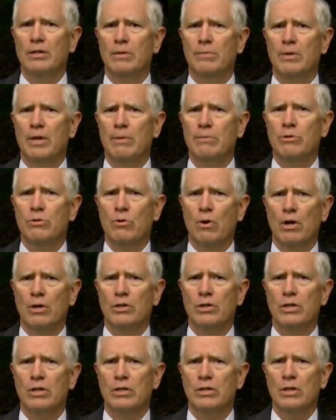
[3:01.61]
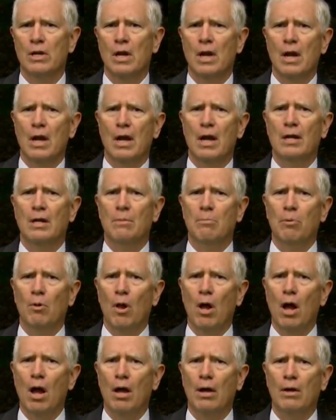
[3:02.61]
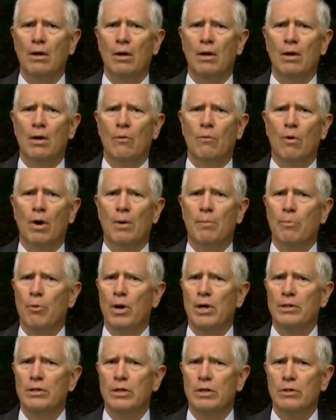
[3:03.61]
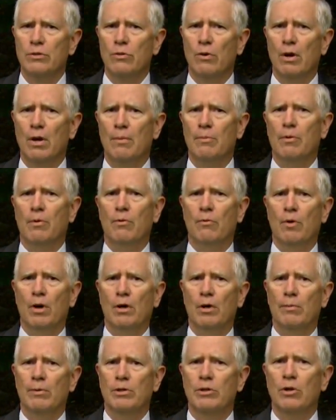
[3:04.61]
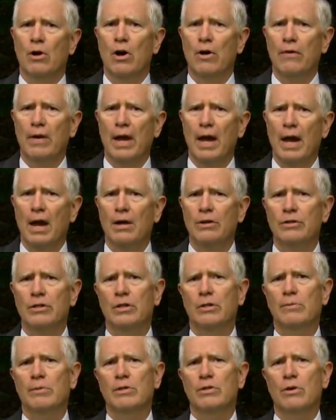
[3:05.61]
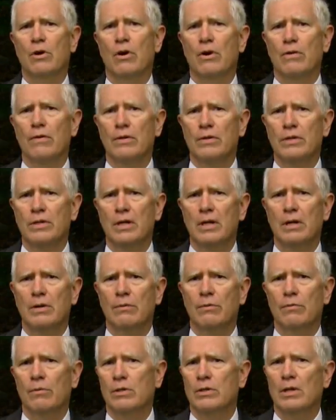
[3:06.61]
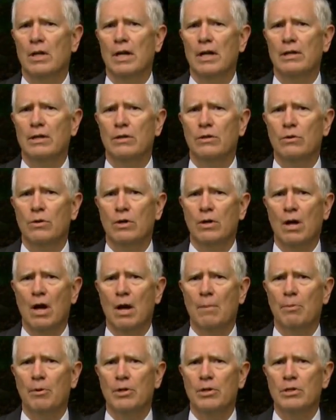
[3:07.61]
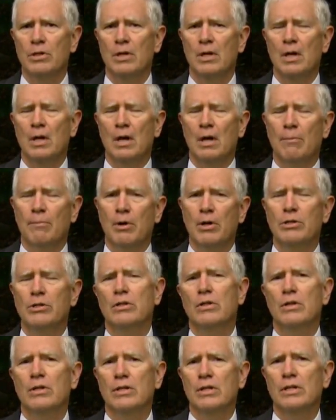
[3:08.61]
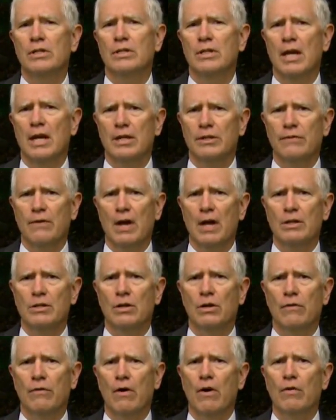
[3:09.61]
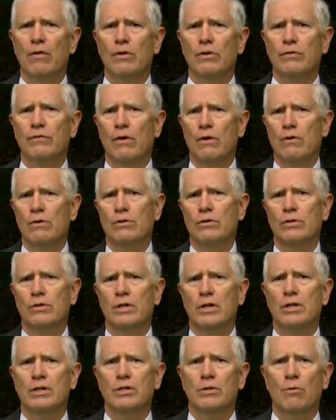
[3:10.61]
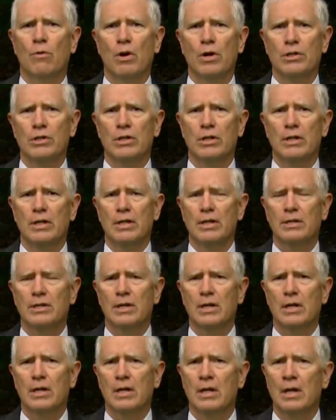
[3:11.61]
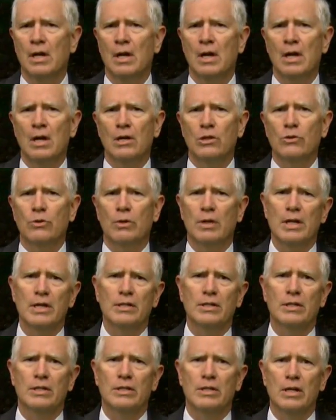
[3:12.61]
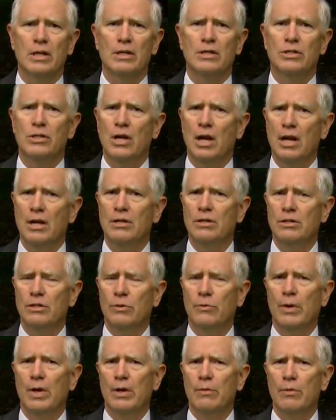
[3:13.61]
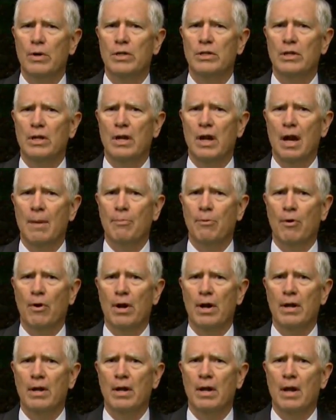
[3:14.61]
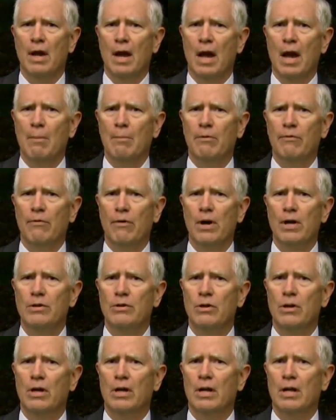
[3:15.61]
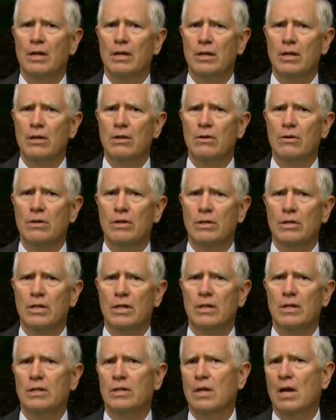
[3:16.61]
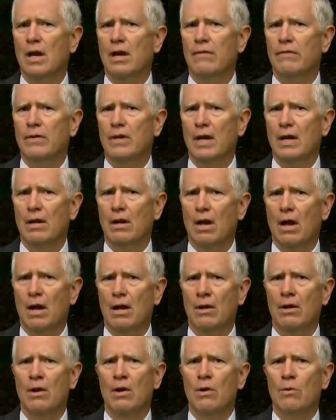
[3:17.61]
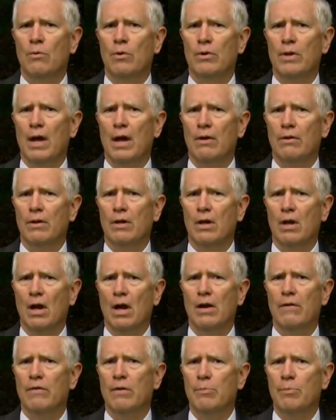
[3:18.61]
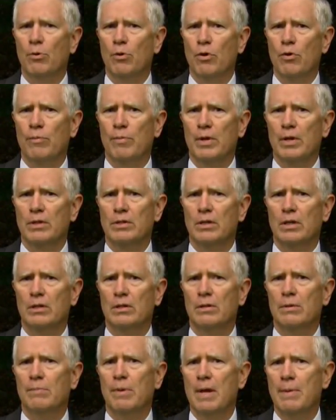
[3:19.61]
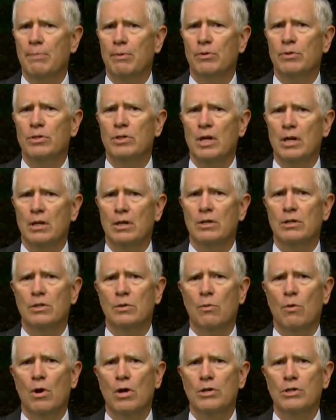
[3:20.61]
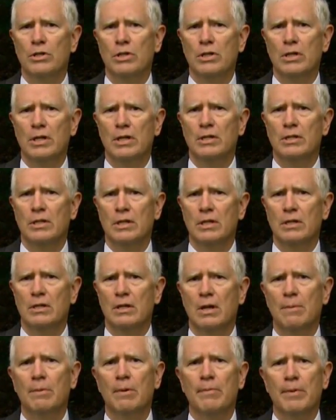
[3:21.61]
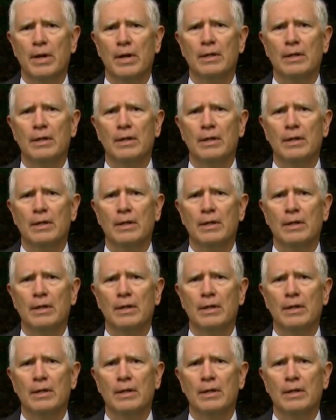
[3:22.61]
to be obstructionists and to block what President Trump, what a majority of the House and the majority of the Senate was elected to accomplish, much to the dissatisfaction of all those voters who sent us to Washington, D.C. So unless the Senate changes the way in which they operate, I'm afraid you're going to continue to see this kind of deadlock without the kind of improvements that the people sent us to Washington, D.C. to implement.